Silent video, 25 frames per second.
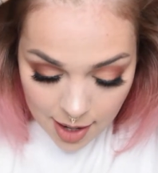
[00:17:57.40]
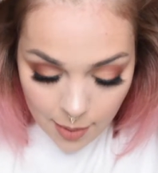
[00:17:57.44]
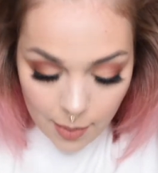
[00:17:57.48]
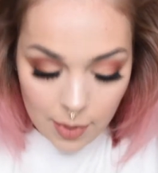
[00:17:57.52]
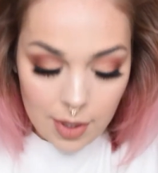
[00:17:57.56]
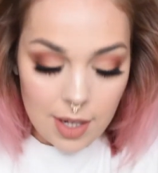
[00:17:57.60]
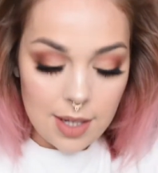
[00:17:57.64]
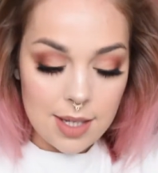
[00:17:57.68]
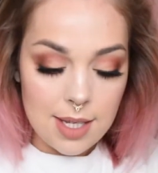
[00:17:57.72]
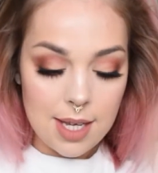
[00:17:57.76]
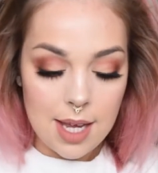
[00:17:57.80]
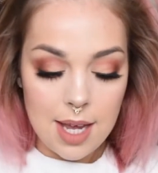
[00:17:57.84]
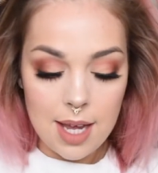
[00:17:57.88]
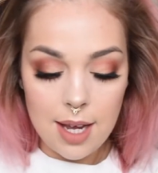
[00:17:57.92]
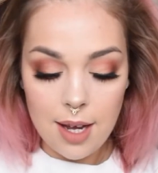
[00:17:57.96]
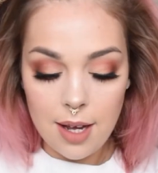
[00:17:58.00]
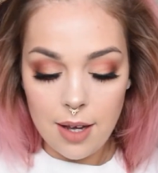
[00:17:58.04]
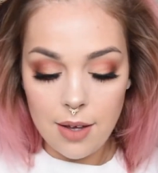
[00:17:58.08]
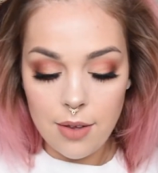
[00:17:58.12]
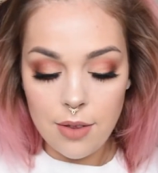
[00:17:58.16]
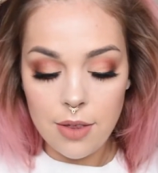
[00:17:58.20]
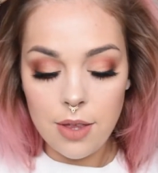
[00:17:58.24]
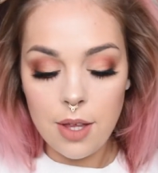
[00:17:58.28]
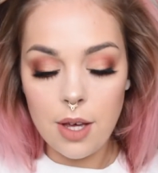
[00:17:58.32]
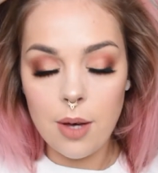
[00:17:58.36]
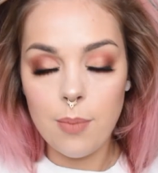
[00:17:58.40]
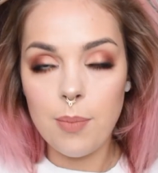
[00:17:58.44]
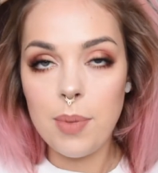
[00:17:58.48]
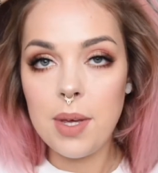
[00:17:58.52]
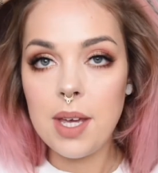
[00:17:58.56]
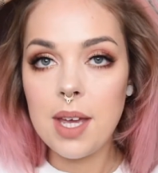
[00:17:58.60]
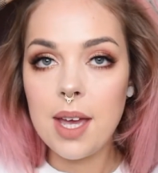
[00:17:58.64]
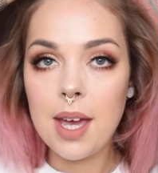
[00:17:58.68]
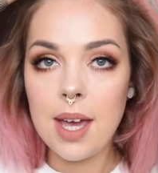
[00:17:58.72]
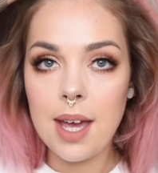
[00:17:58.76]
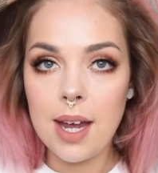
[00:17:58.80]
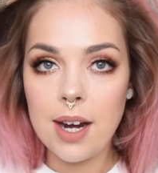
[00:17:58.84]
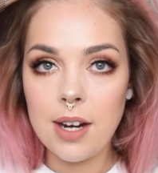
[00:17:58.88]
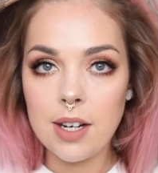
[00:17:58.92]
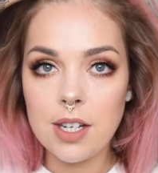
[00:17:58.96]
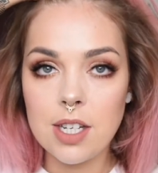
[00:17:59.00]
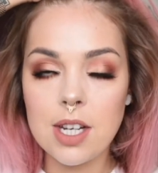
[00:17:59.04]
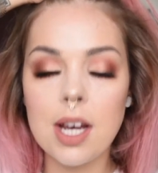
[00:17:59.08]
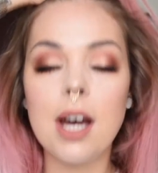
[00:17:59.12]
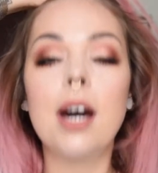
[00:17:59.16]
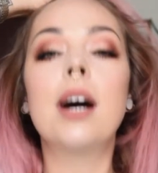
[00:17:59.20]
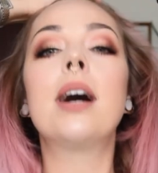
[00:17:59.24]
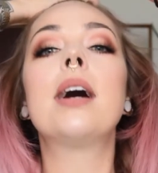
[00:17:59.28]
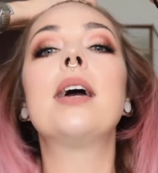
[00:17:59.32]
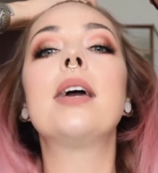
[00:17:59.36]
I want to take the big hair
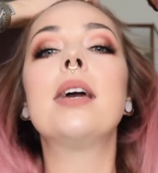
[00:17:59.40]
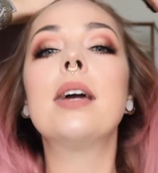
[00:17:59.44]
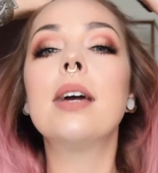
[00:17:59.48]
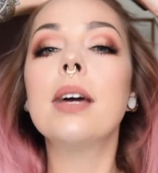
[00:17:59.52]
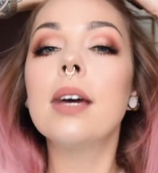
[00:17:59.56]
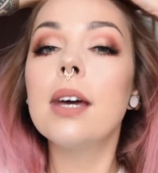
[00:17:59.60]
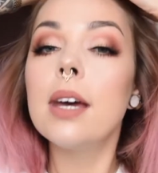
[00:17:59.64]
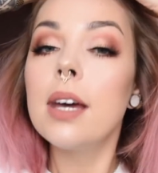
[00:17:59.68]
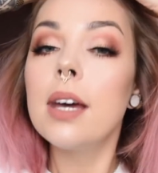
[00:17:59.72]
tie